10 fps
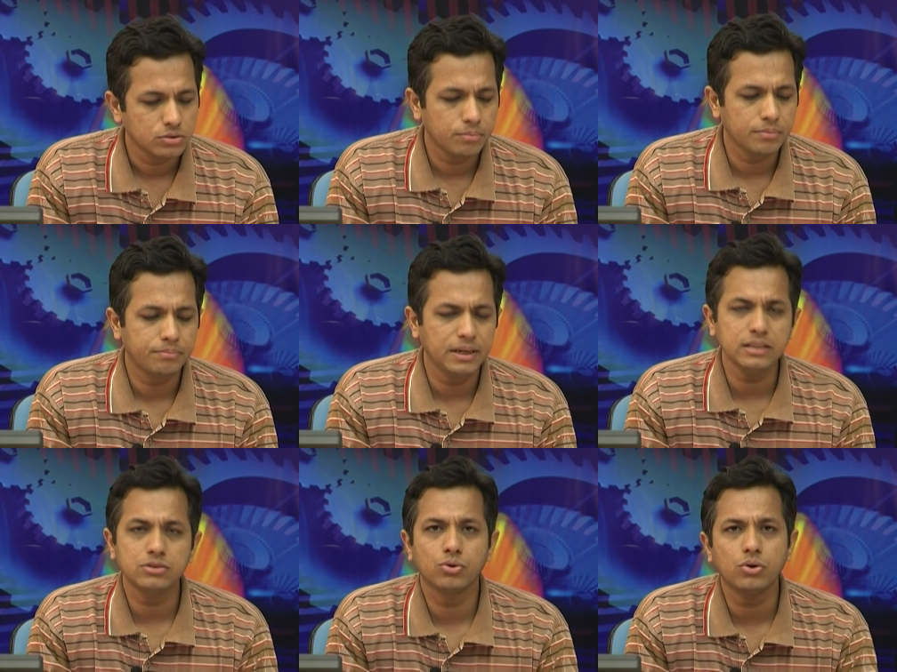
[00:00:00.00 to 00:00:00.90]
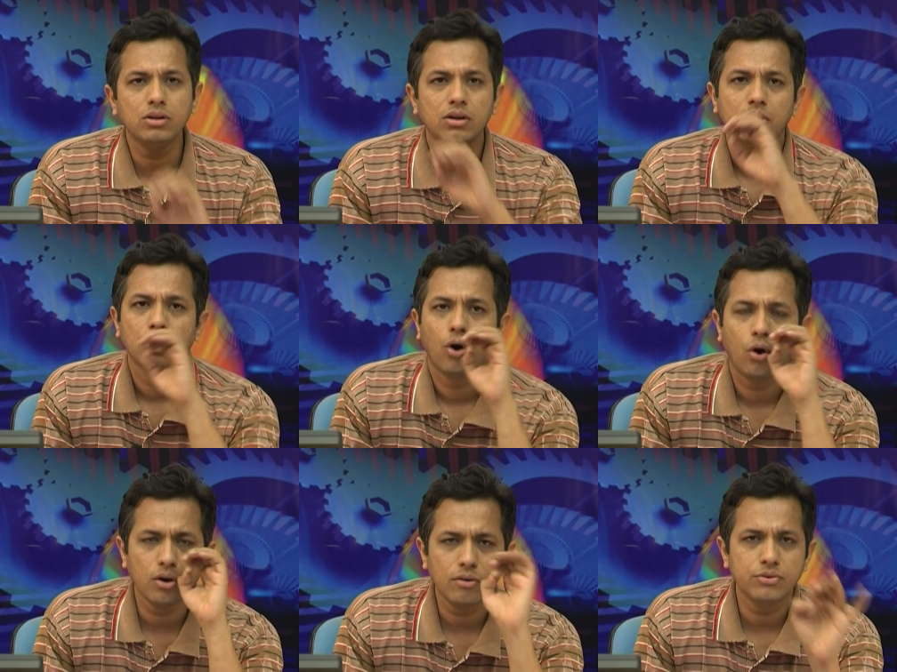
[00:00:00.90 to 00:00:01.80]
So, please note
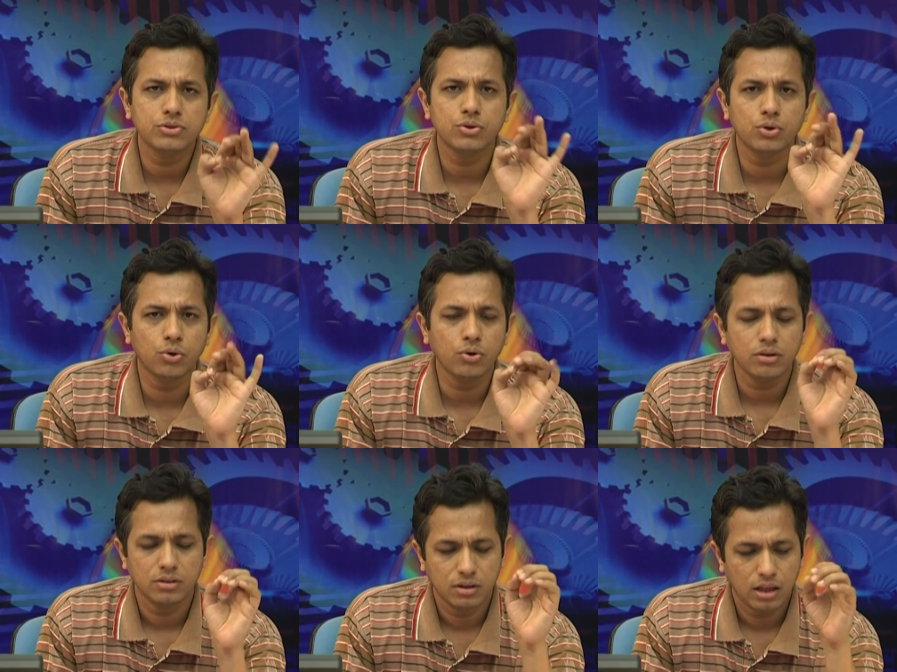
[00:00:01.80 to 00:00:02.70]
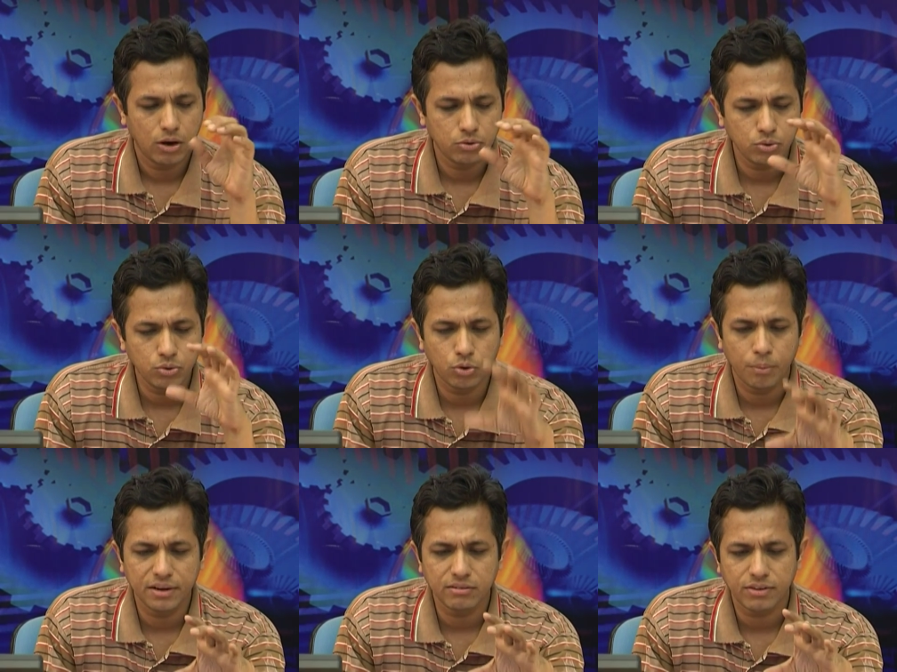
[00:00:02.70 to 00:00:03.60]
all of you should know how to
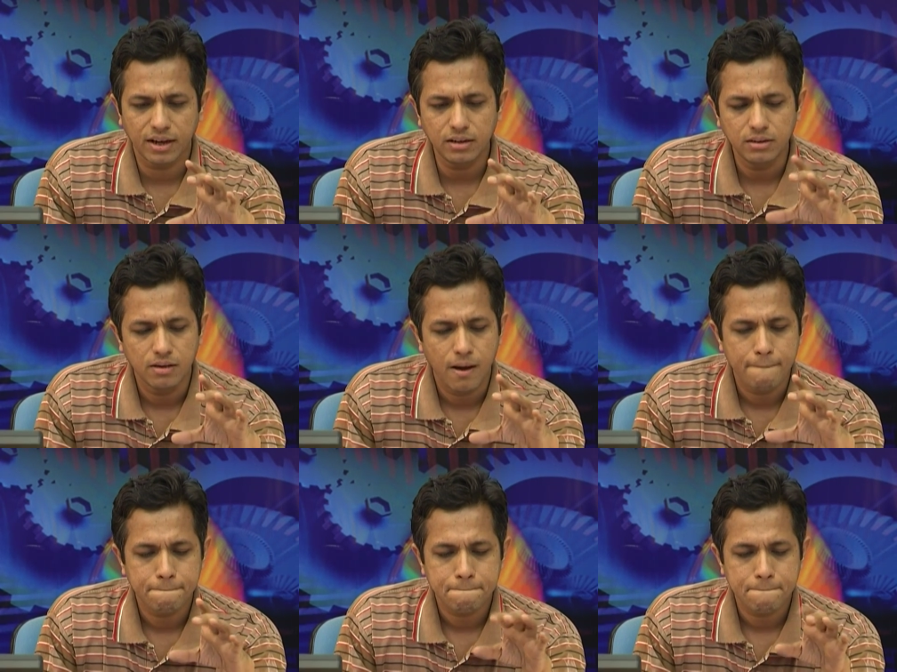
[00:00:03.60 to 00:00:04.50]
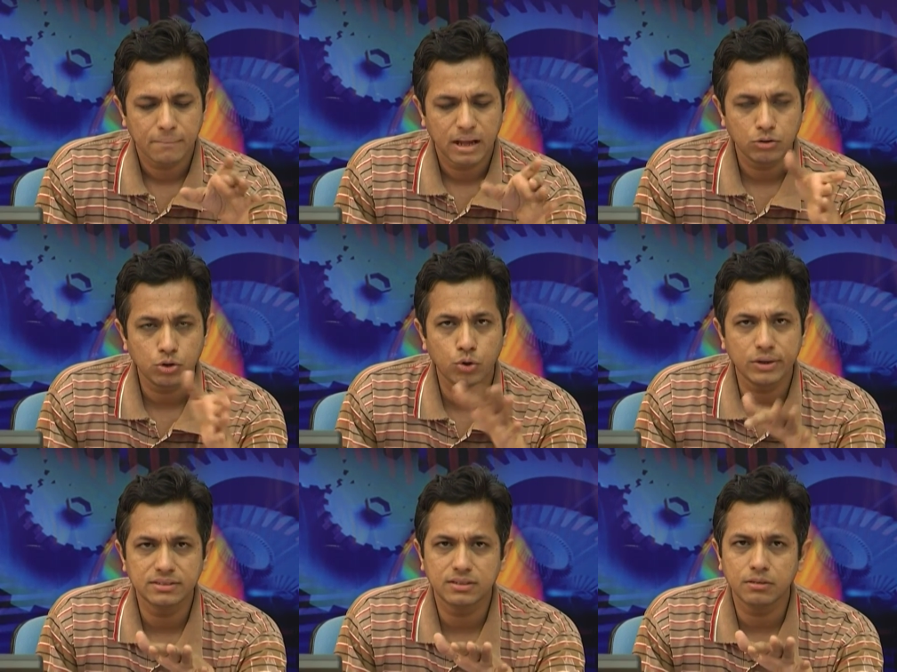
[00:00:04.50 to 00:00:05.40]
open a file, how to go to
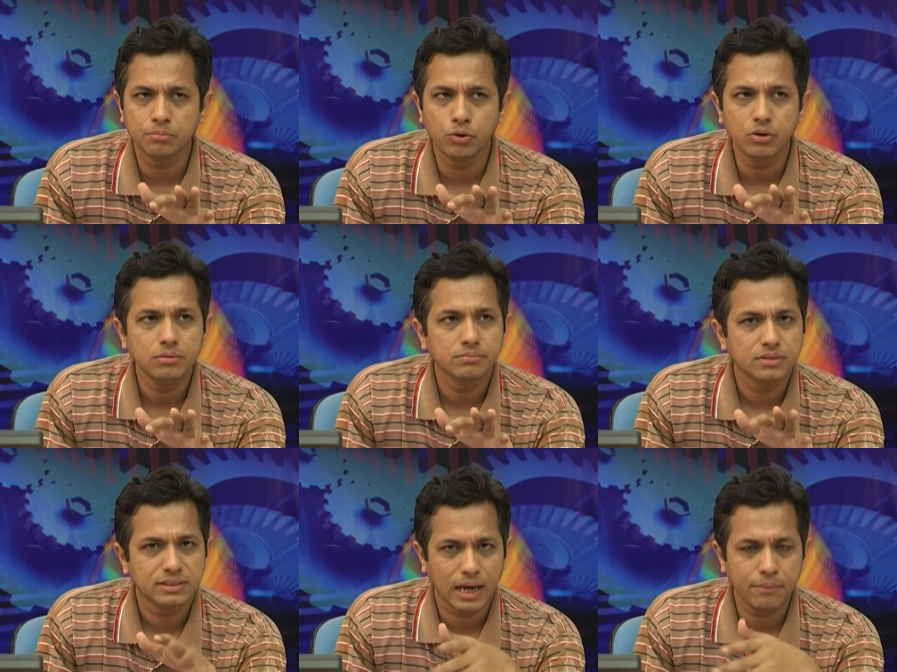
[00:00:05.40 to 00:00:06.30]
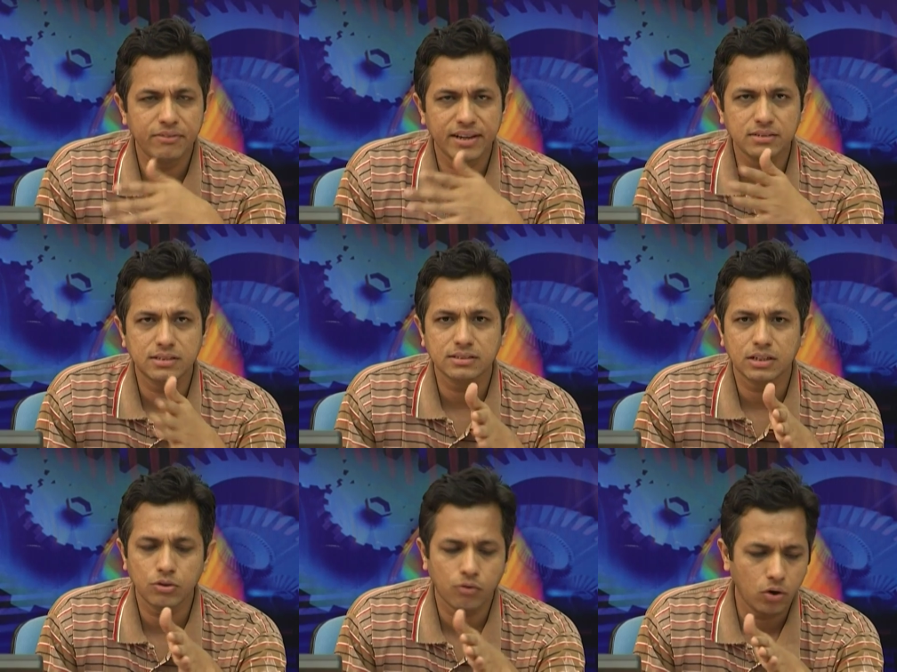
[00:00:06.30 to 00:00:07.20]
insert mode, type various things
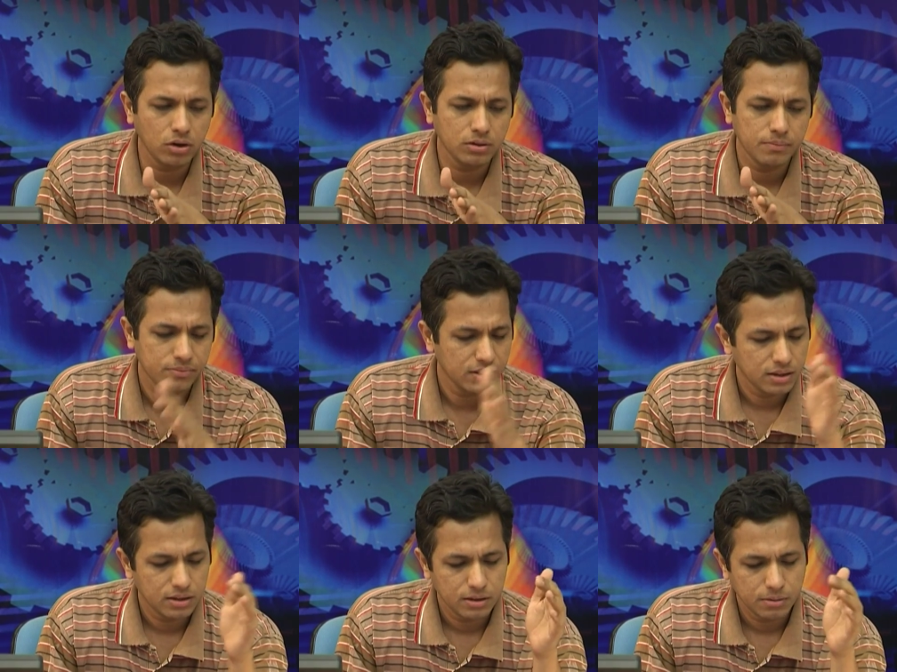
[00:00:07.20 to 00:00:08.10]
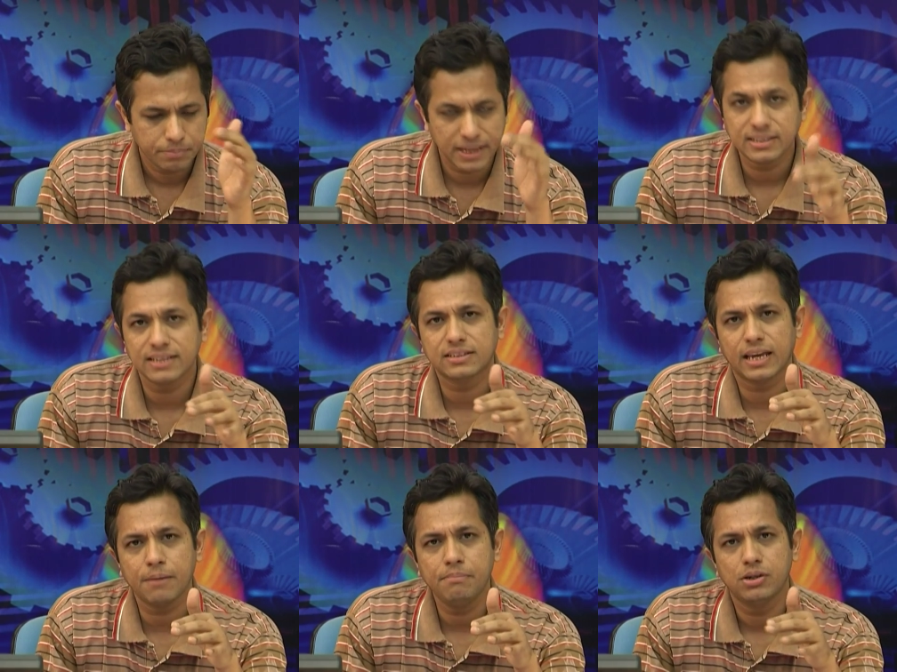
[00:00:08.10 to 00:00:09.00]
that you want, press
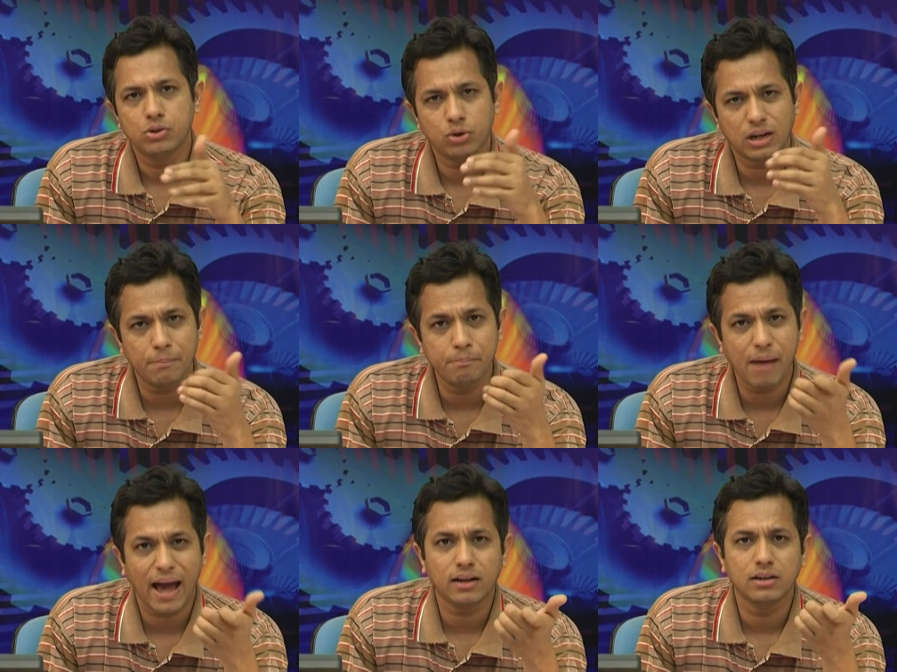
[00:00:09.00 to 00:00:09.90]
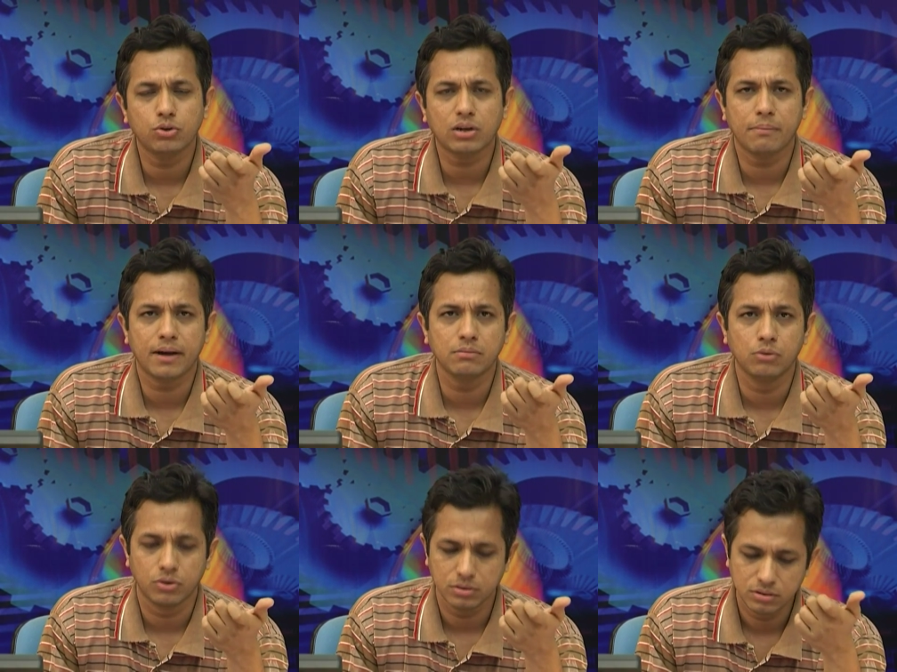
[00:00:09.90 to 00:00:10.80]
escape to come back to command
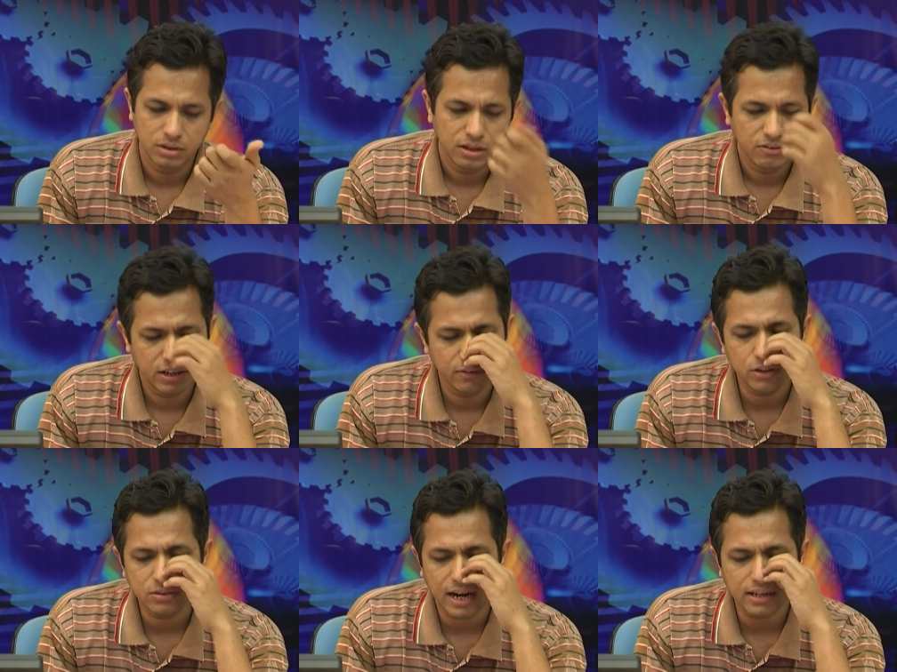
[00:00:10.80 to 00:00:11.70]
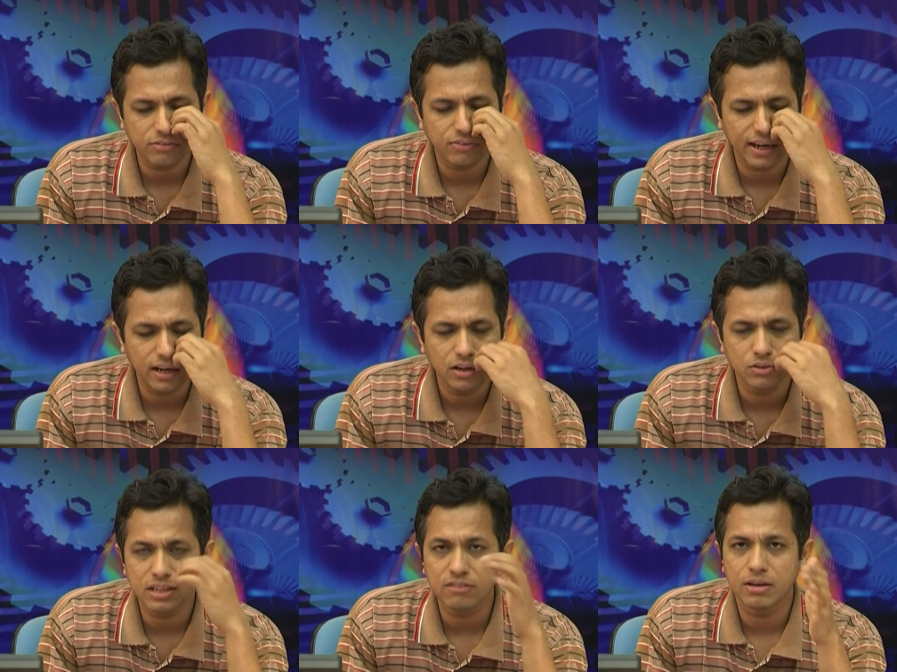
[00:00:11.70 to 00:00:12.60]
mode whenever you start the file
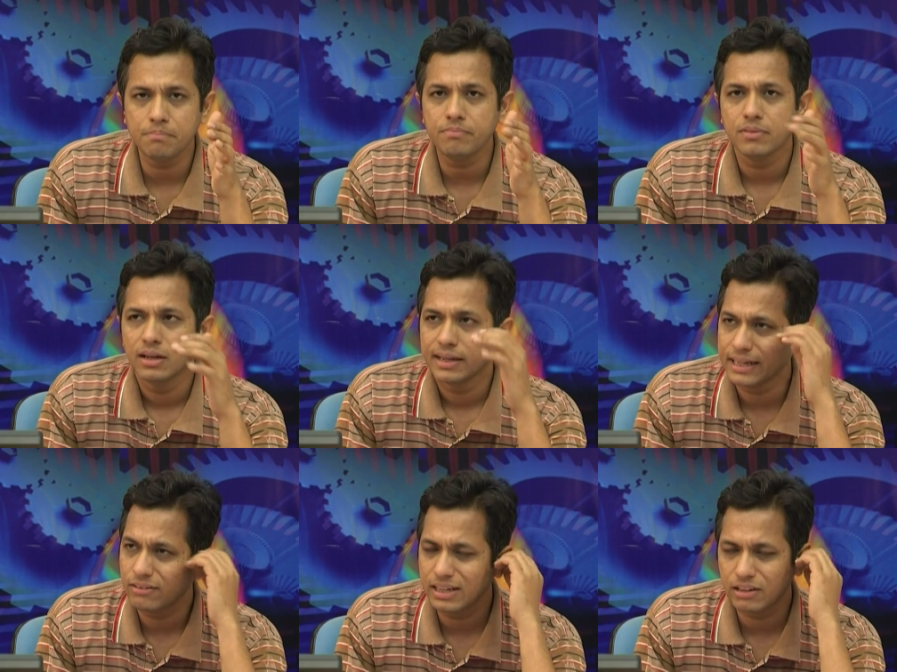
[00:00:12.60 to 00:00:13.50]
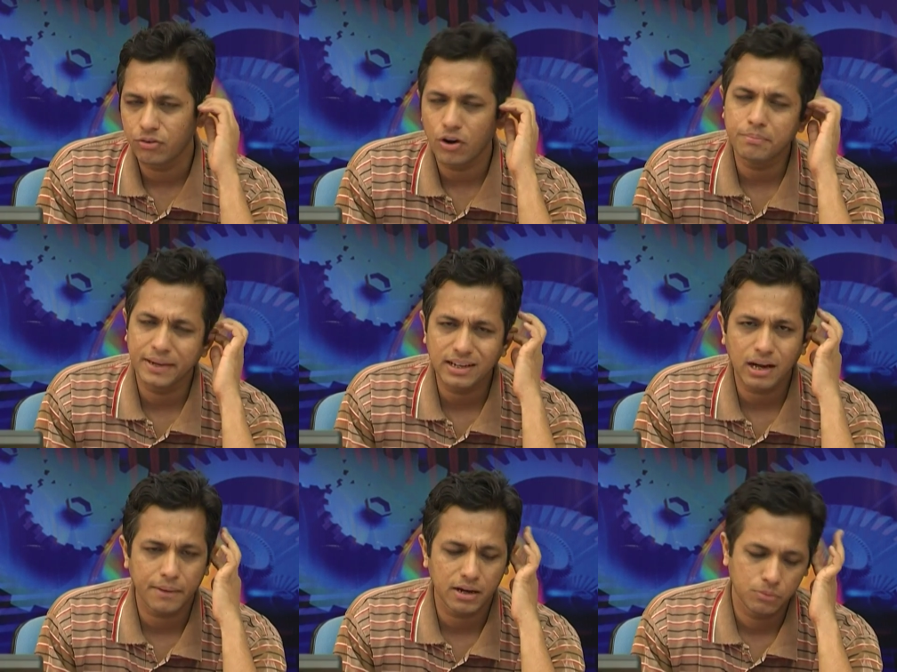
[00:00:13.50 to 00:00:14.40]
using vim it will default be in
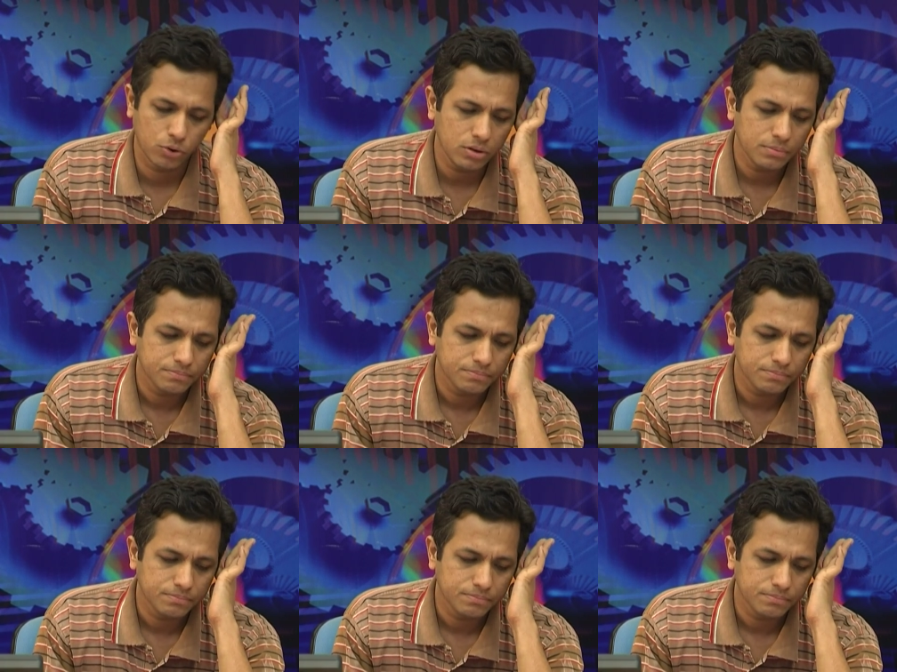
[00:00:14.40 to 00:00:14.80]
command mode